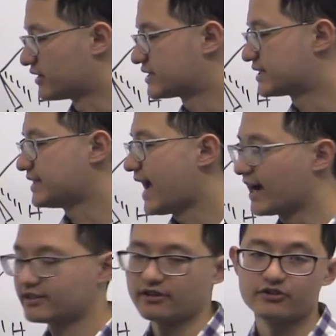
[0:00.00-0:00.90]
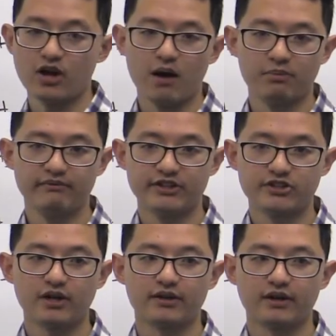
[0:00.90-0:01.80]
are stacked on top of
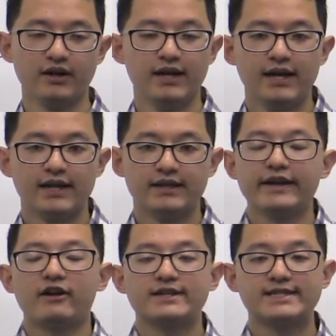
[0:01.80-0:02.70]
each other. They are